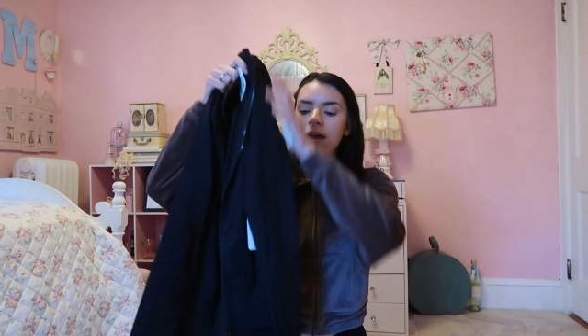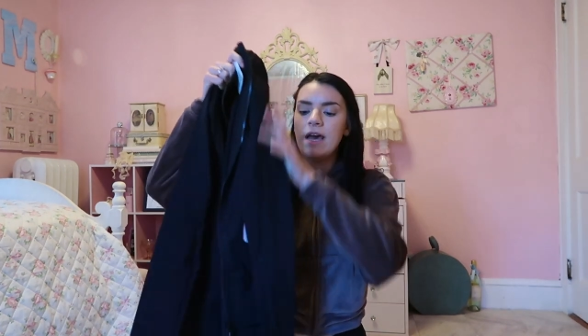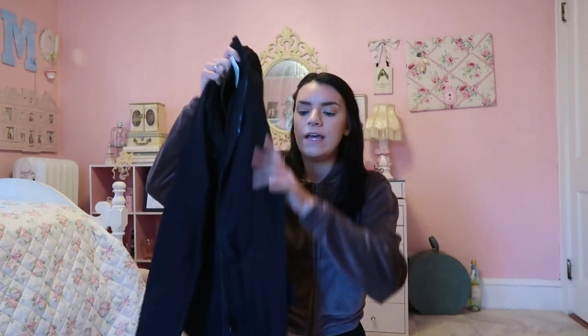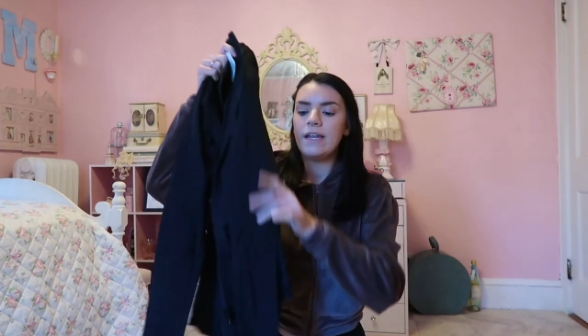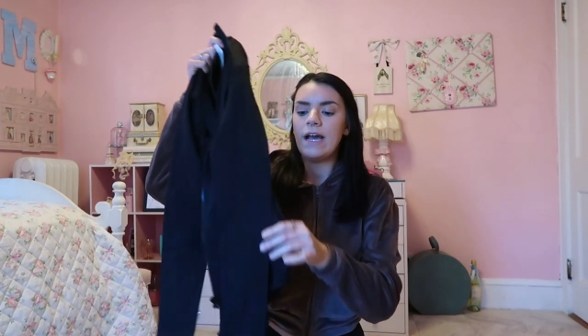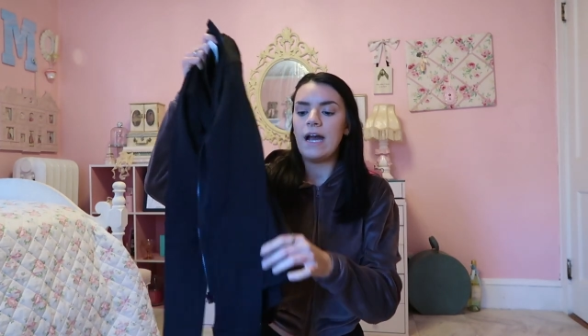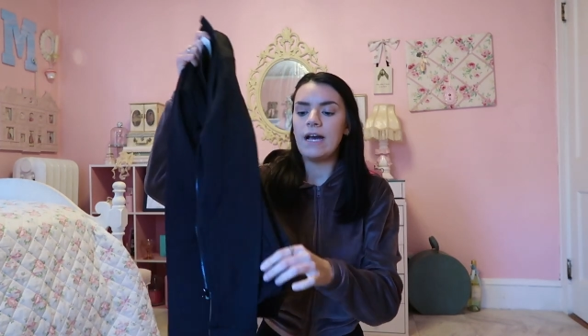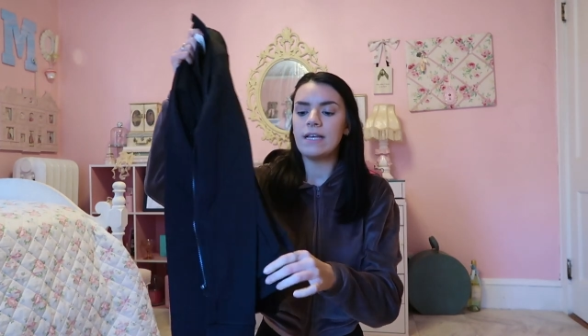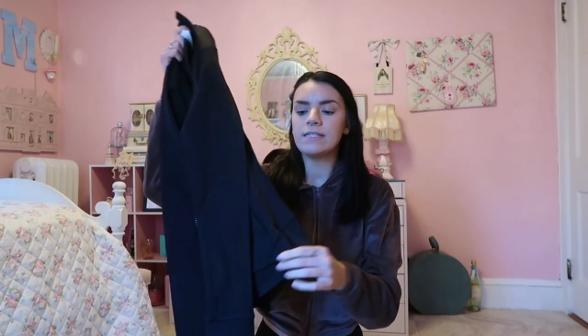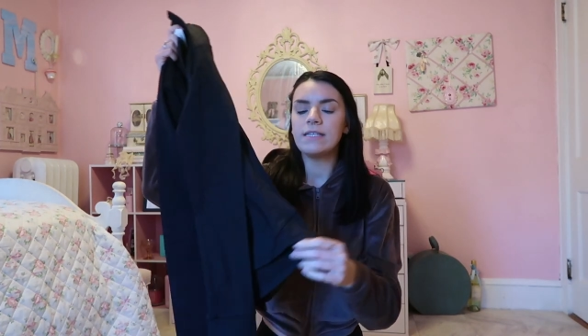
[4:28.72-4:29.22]

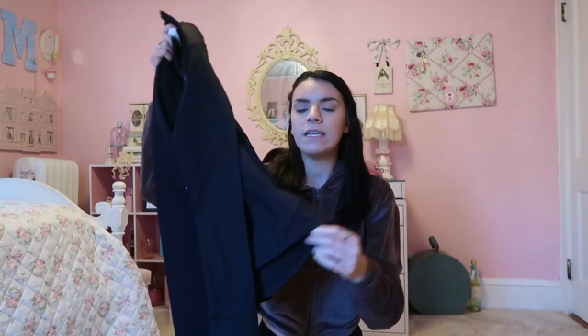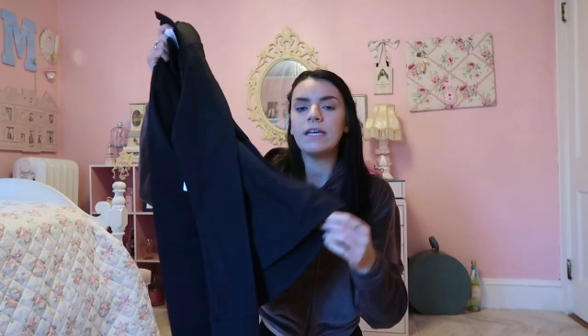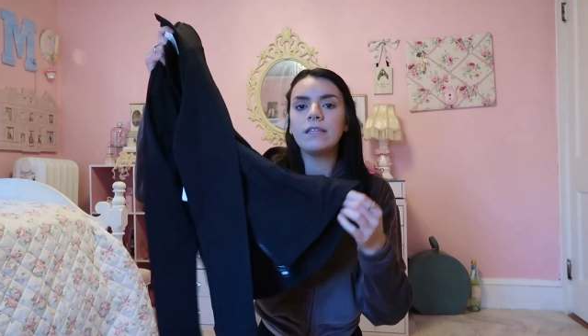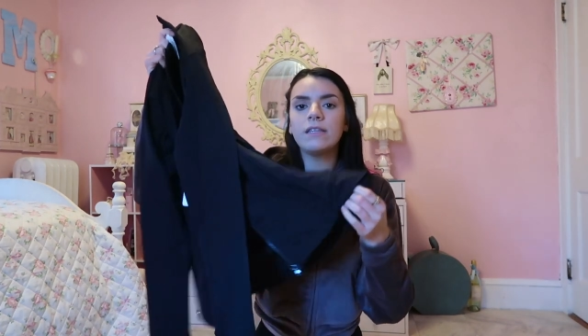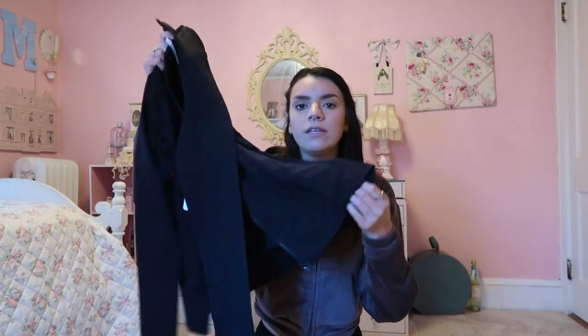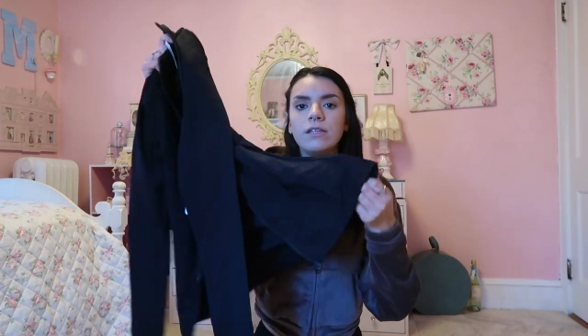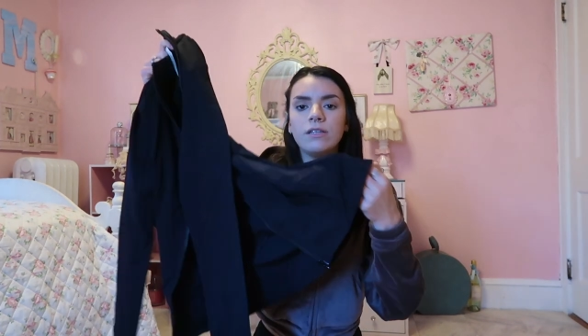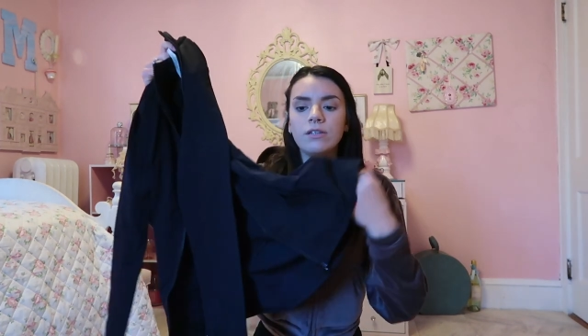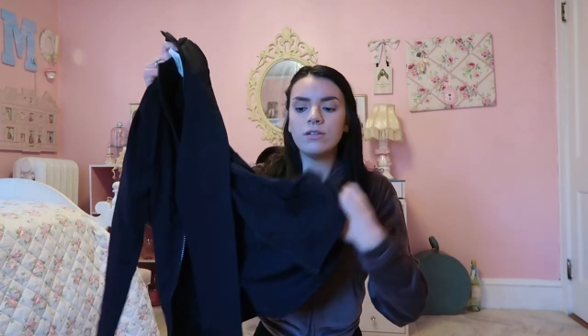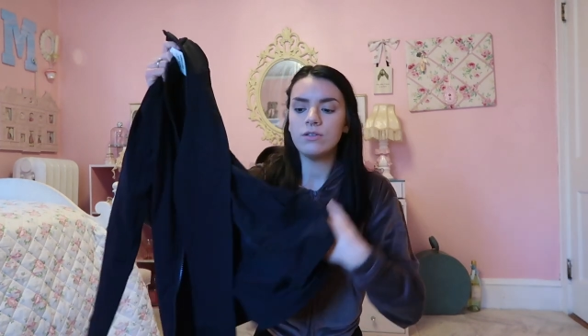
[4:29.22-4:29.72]
and it has
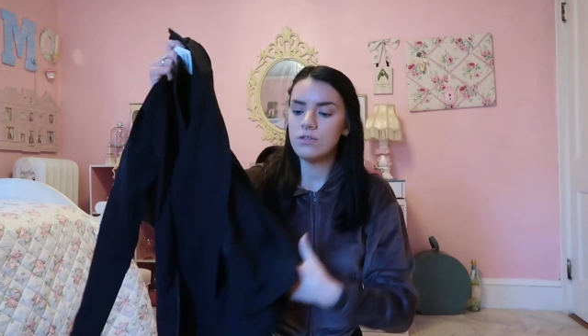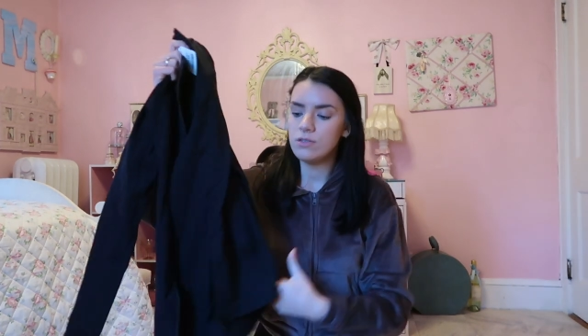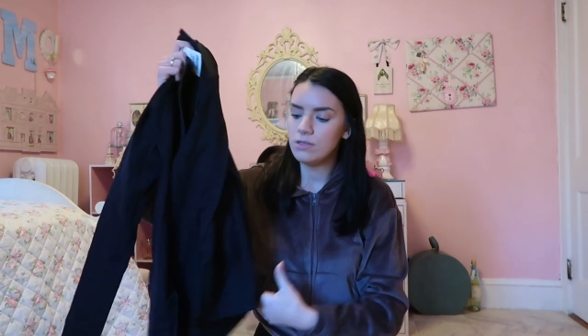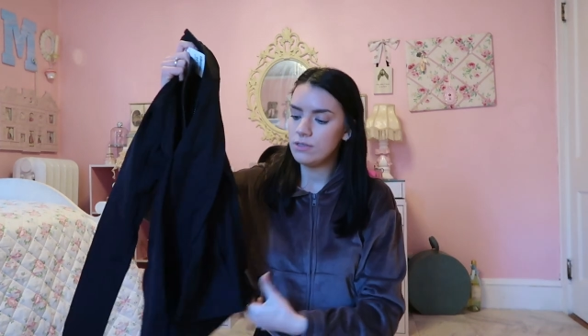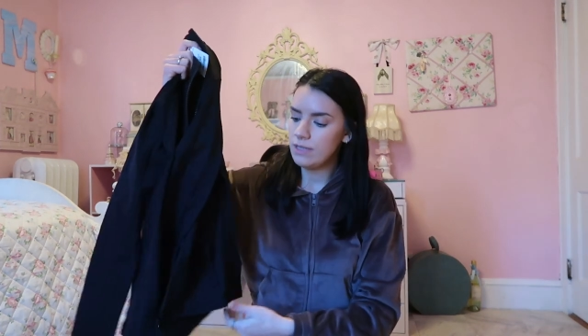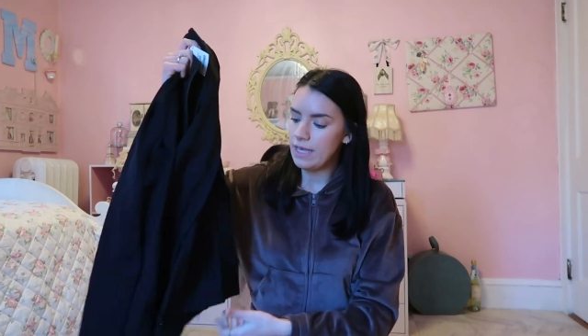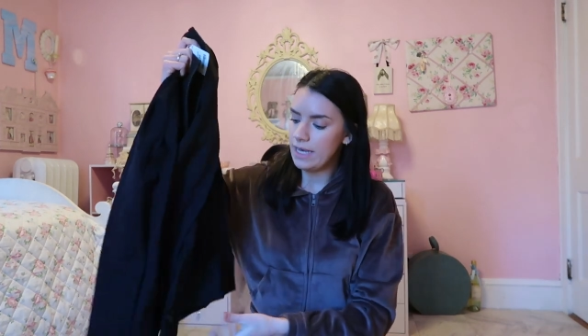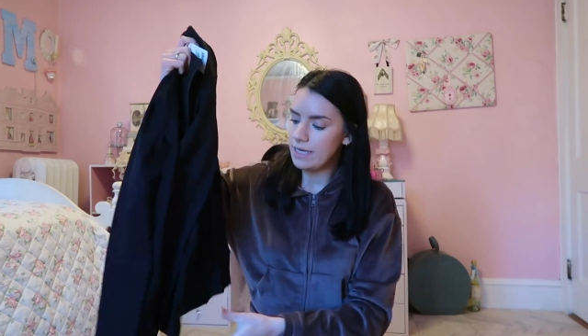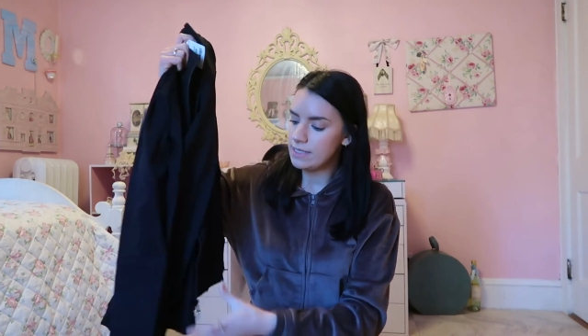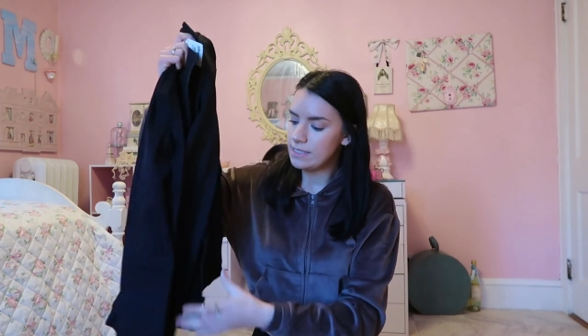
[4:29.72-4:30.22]
like the
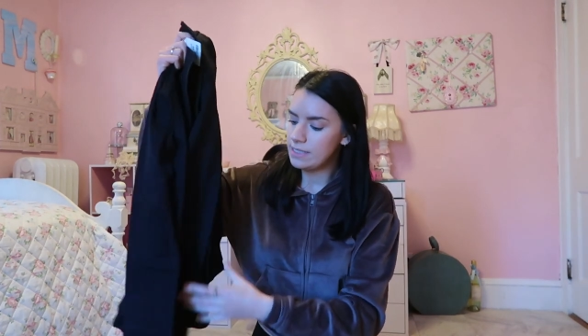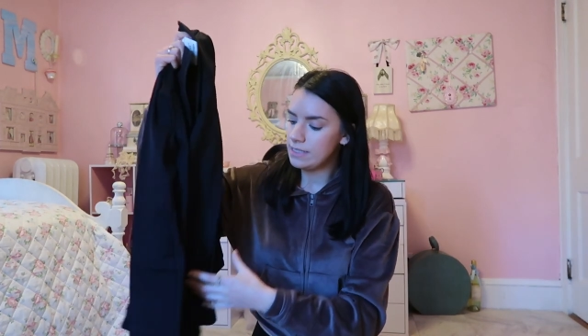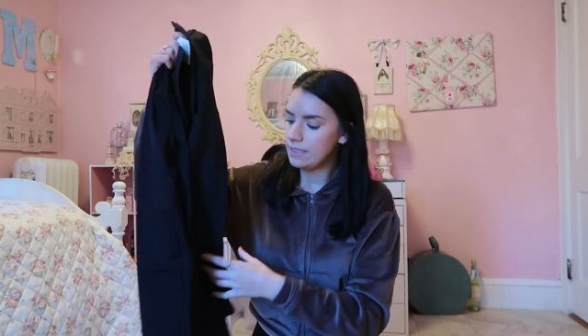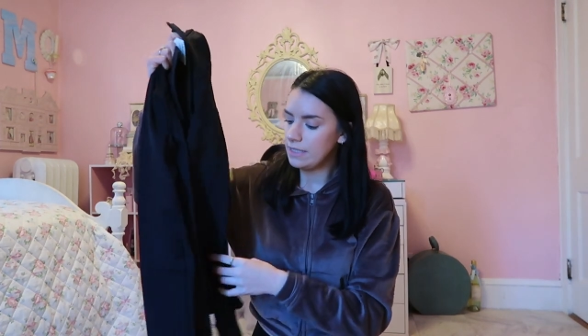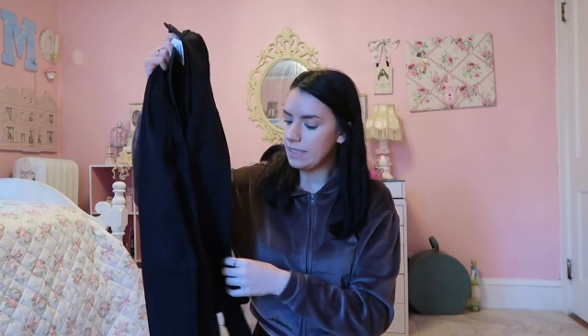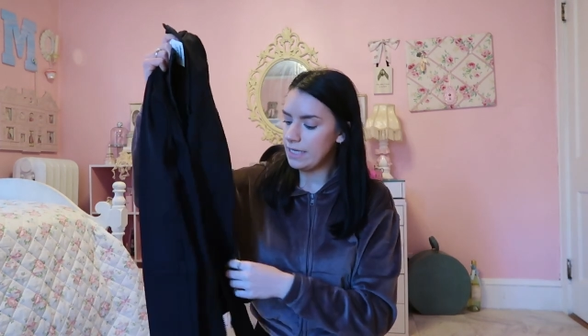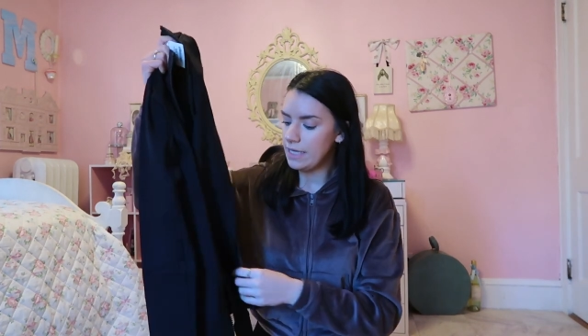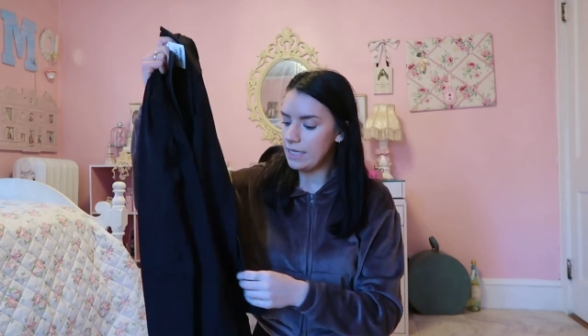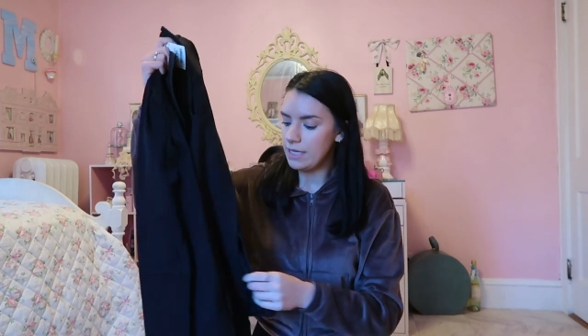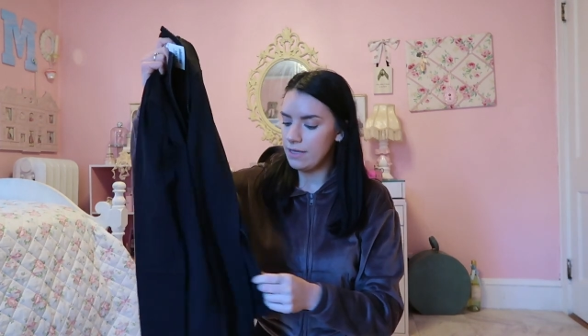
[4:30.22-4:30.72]
little like
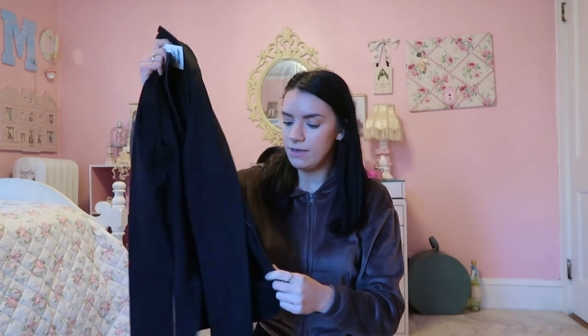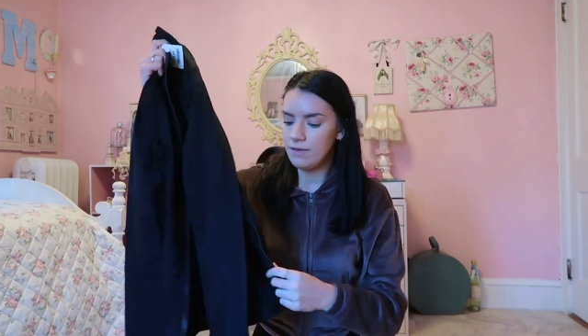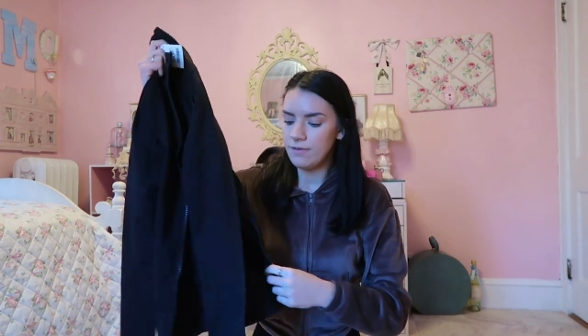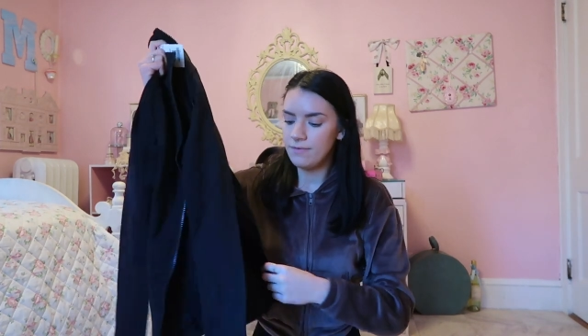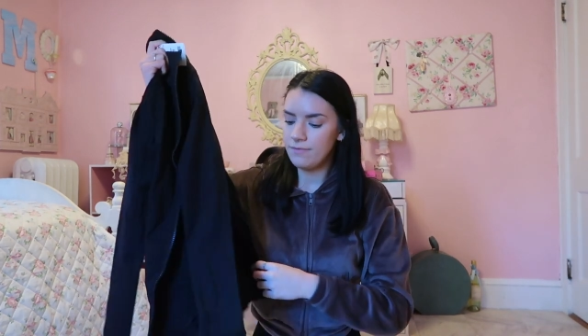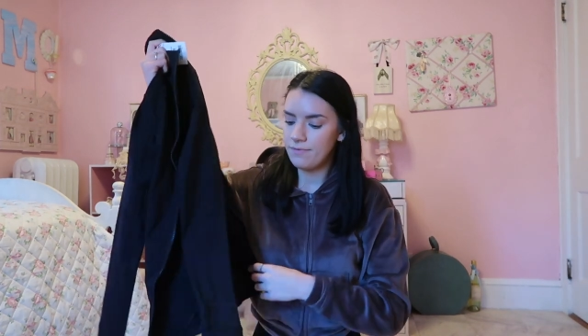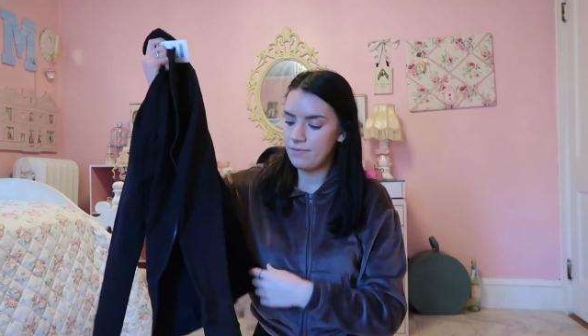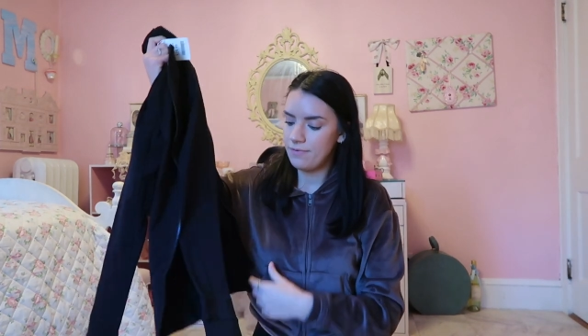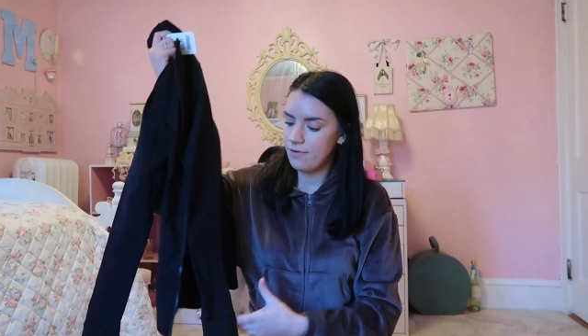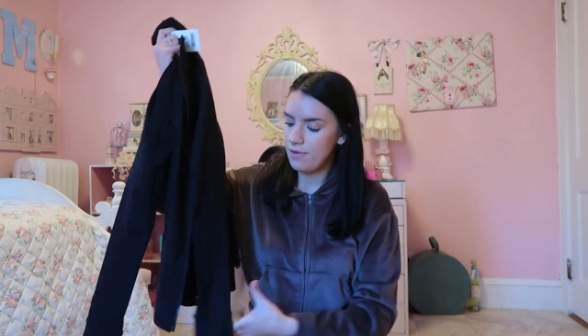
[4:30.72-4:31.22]

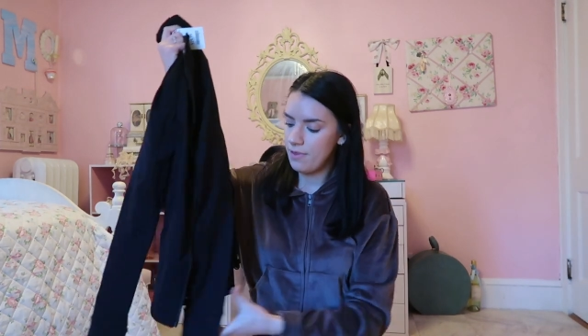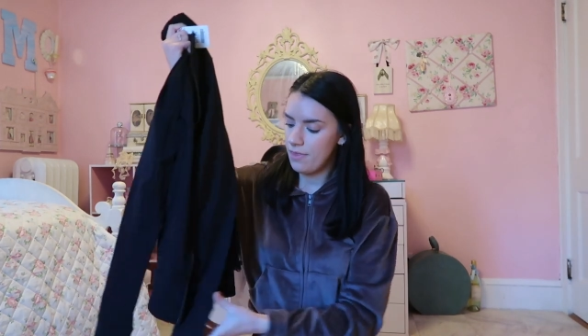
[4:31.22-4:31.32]
sleeve